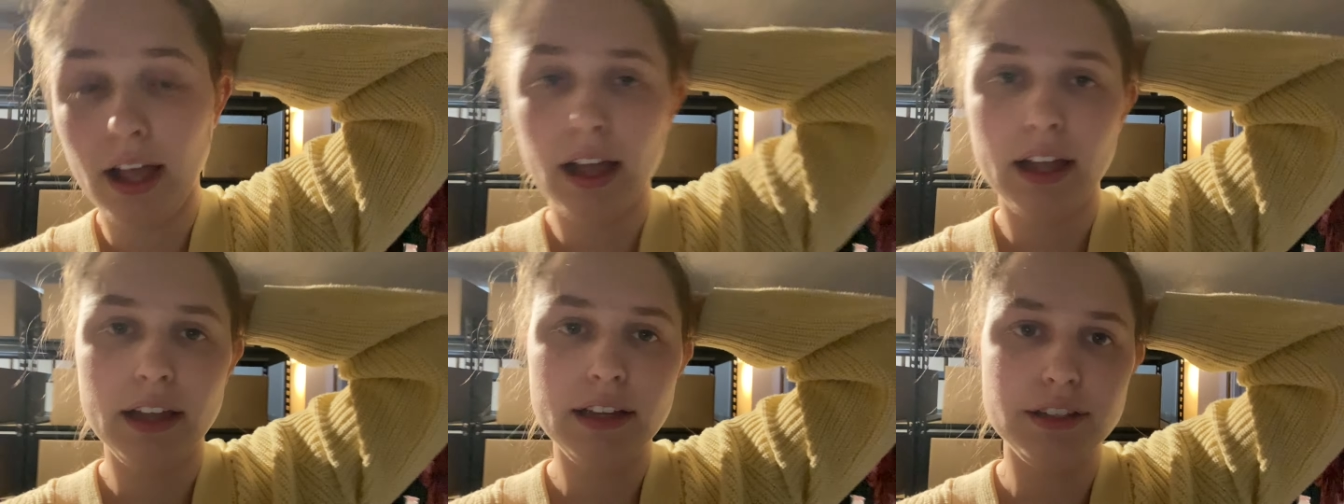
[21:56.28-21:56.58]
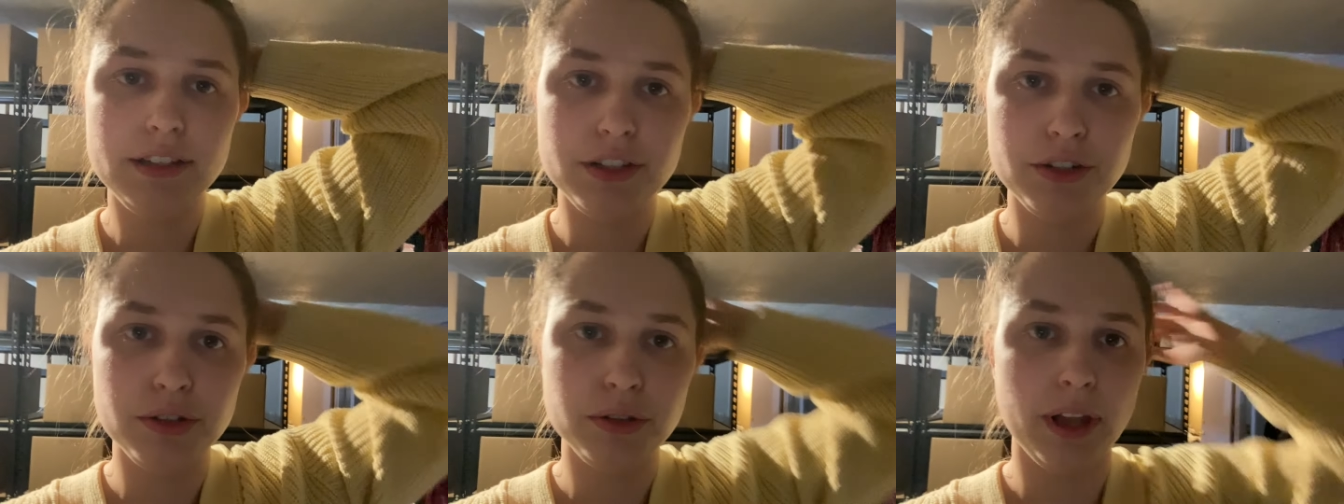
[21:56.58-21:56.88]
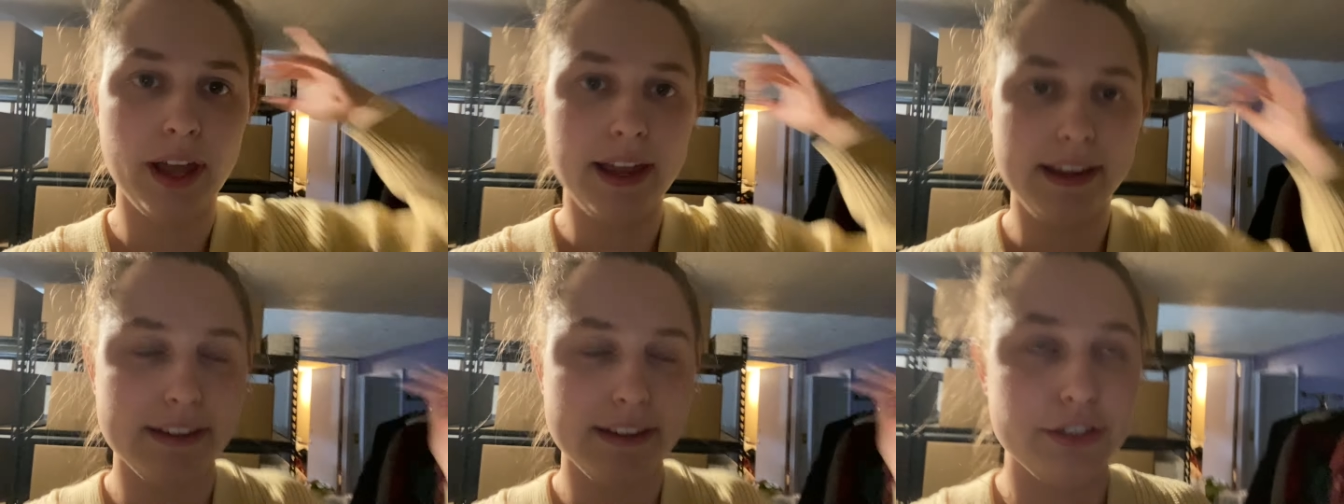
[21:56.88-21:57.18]
I do
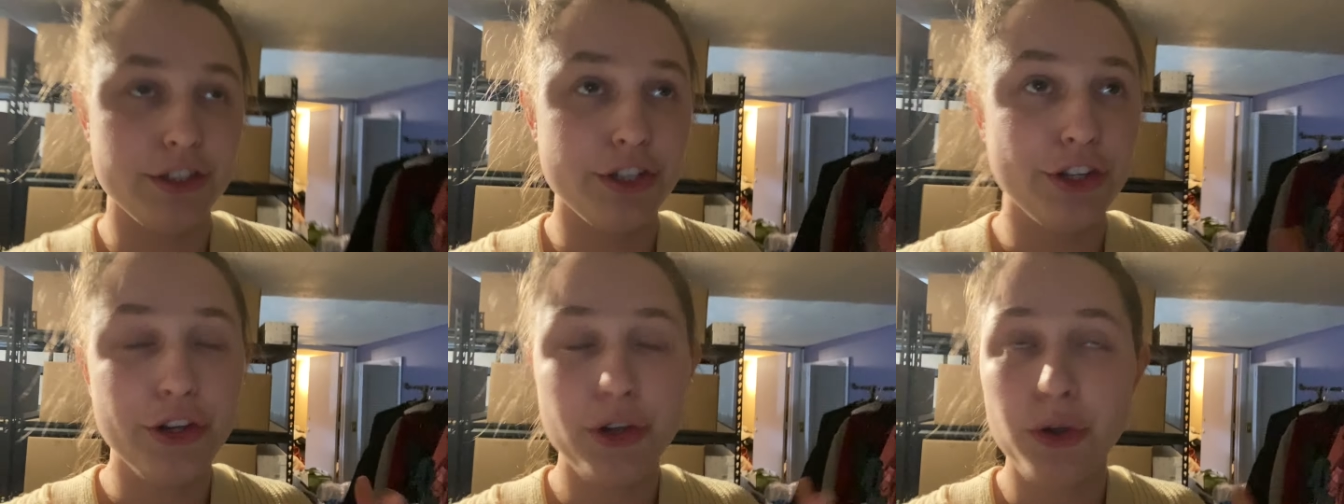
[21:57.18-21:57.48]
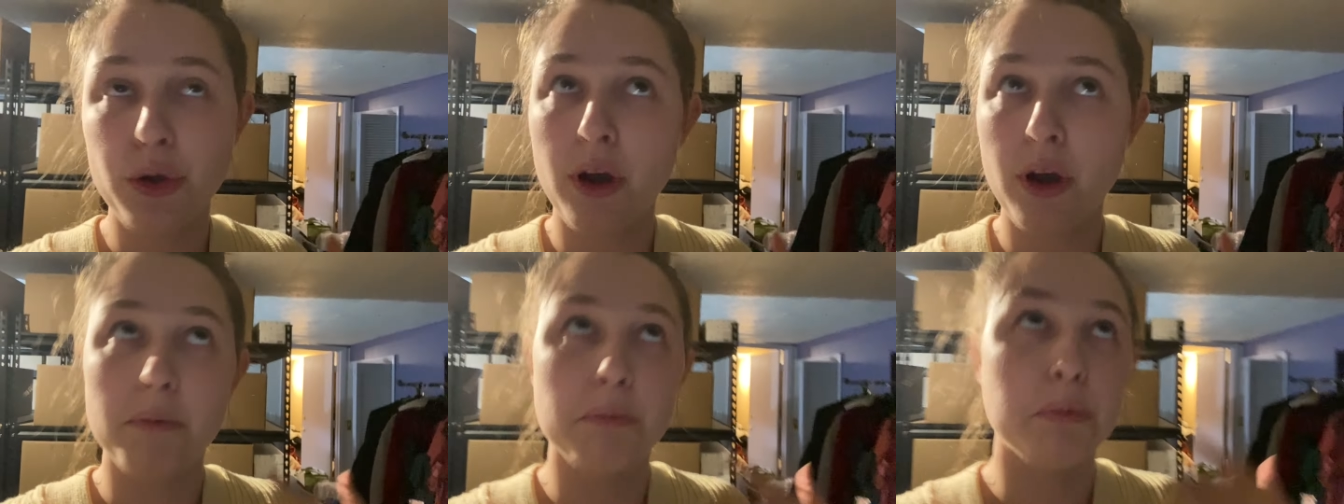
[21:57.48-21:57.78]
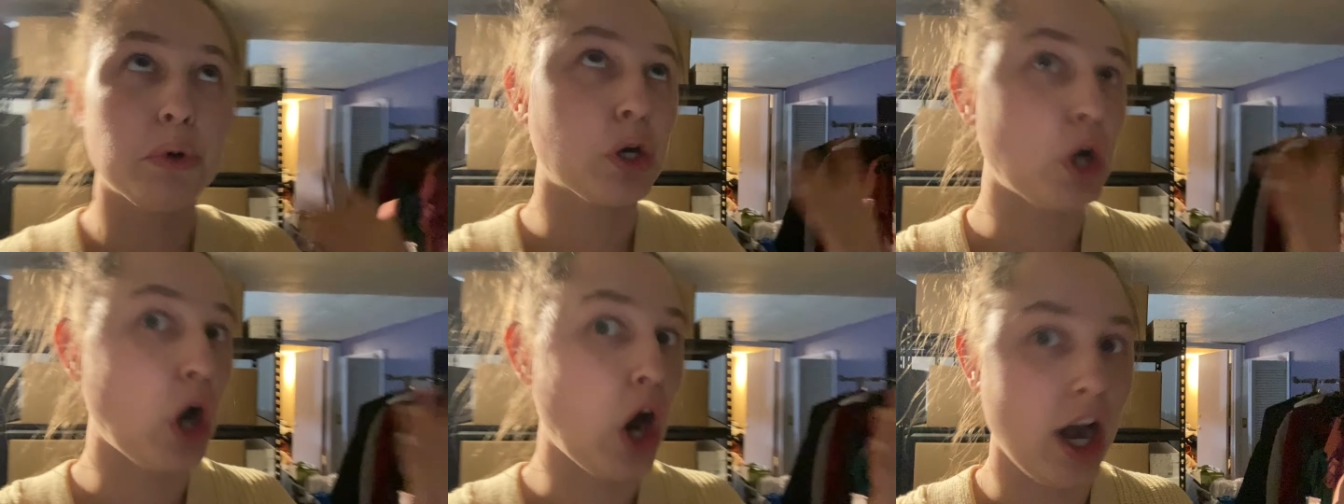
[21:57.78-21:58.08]
like to
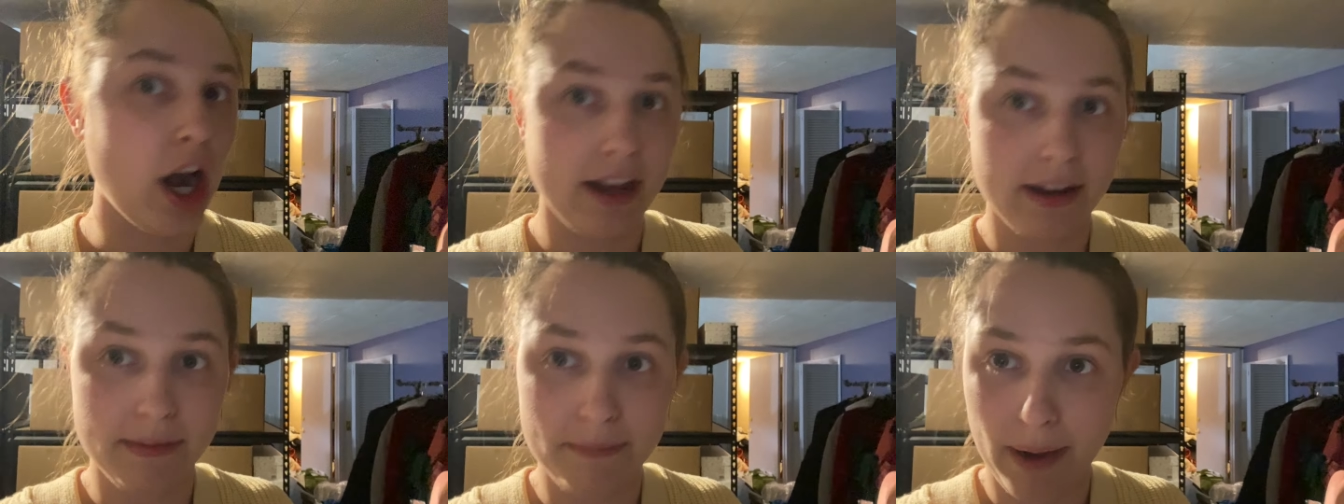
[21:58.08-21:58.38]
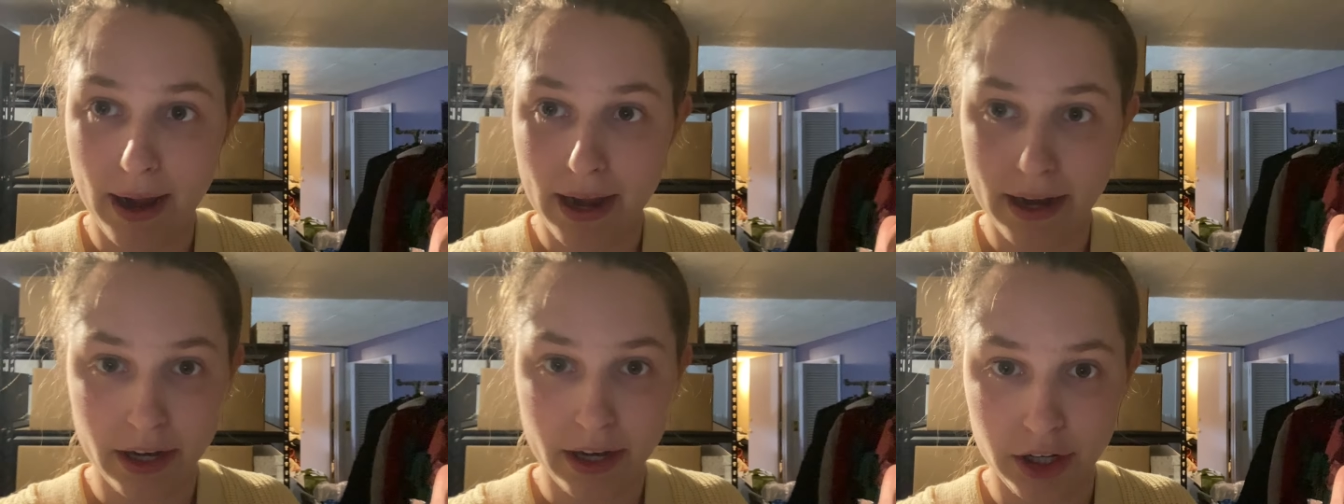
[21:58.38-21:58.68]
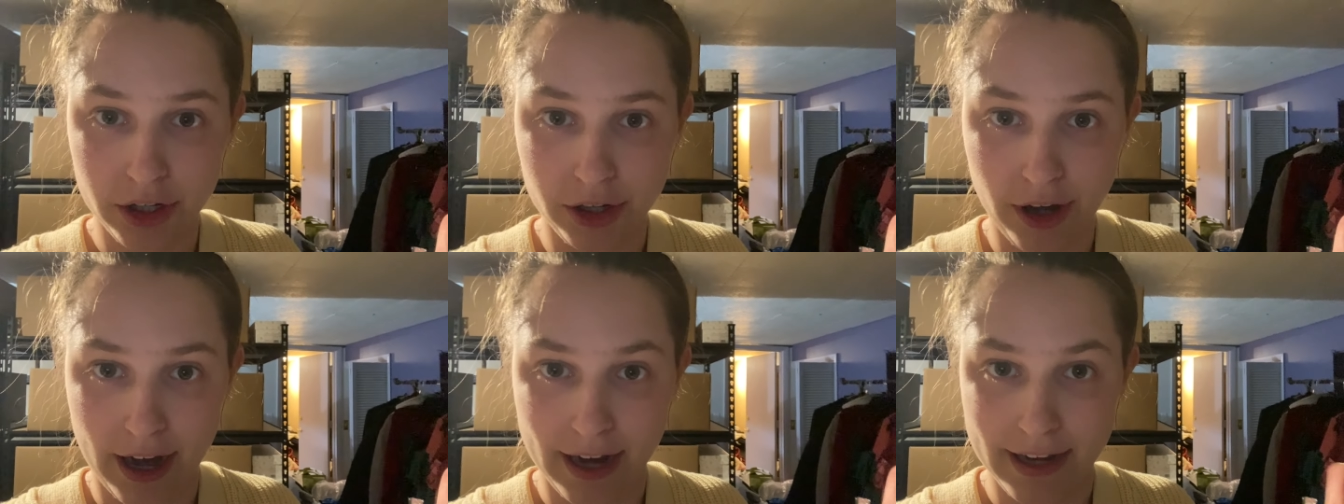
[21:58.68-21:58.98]
broaden my
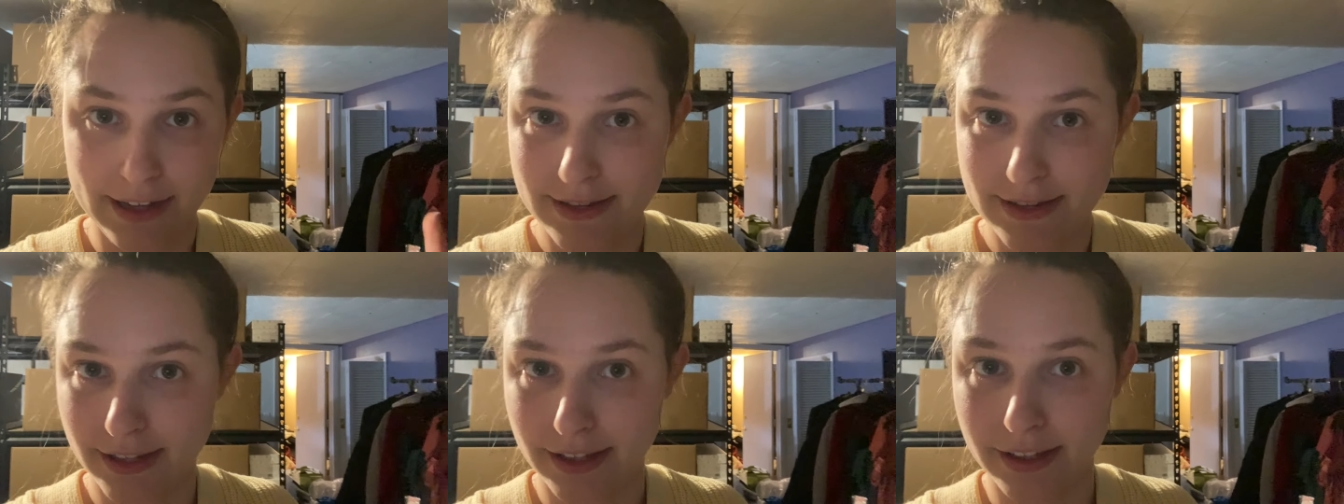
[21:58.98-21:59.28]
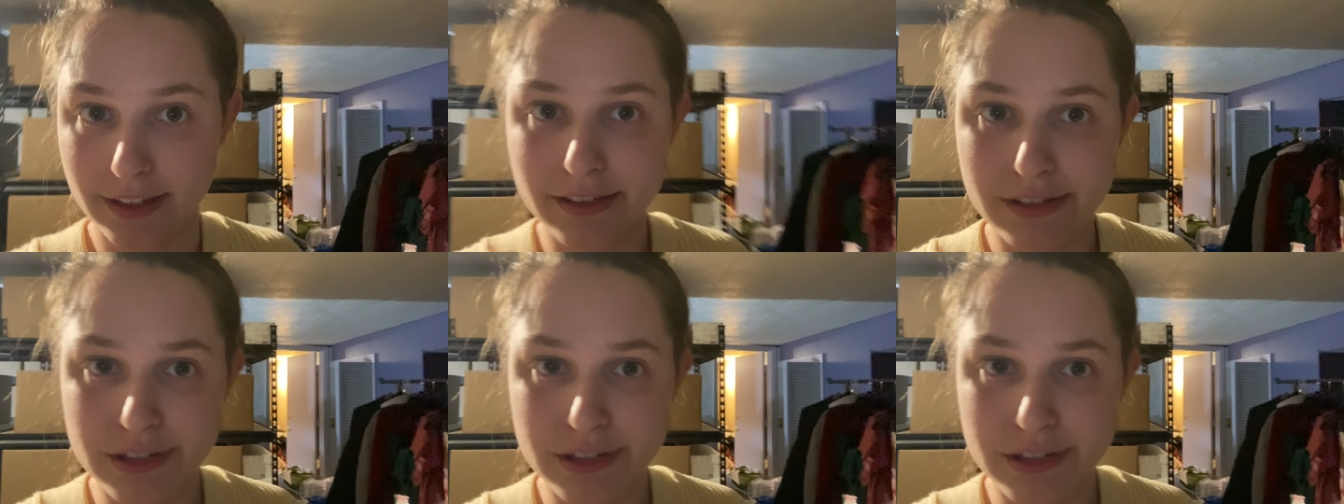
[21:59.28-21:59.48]
horizon,